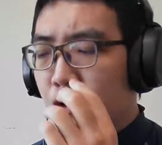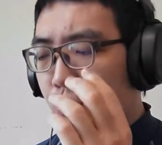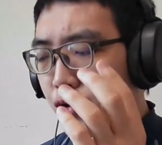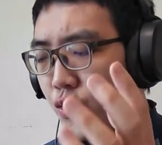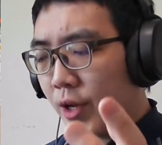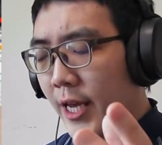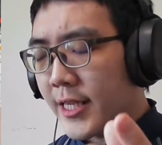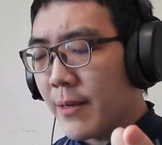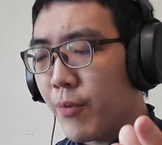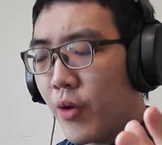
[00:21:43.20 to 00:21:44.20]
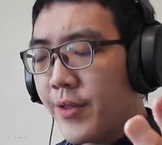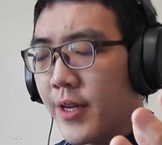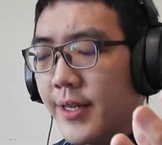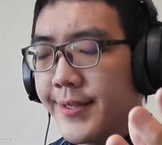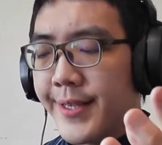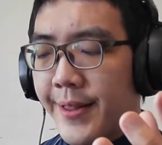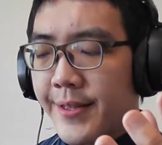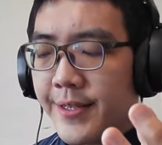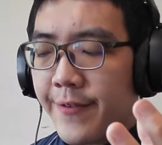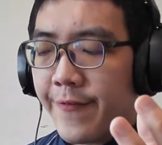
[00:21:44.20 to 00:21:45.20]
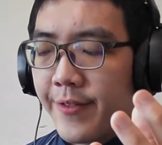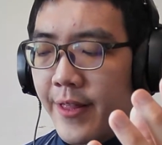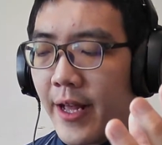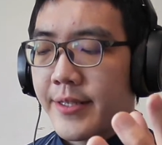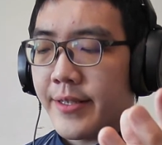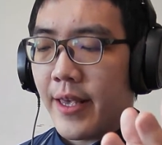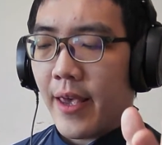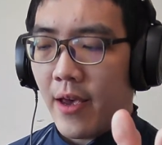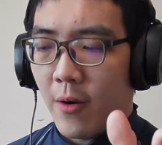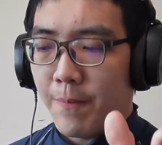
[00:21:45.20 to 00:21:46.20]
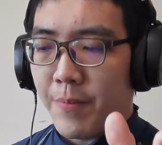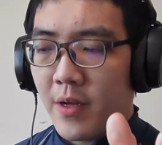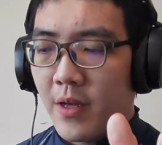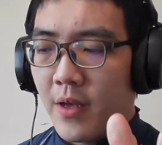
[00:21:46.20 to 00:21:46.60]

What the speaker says: True, case in point, the incentive does help.